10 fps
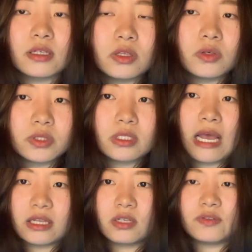those
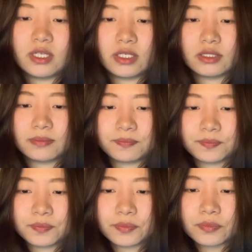activities
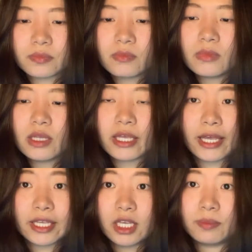
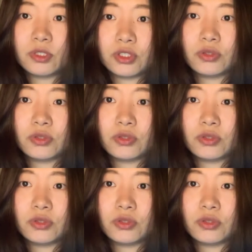can keep